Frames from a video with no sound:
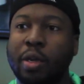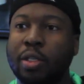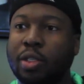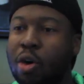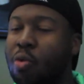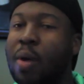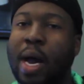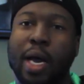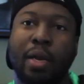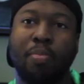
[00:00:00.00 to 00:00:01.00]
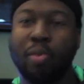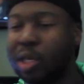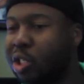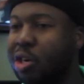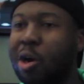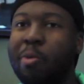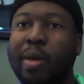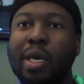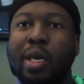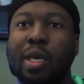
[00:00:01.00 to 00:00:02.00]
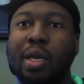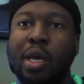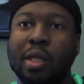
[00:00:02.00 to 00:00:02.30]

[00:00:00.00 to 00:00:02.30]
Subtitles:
Snow White and Prince Charming and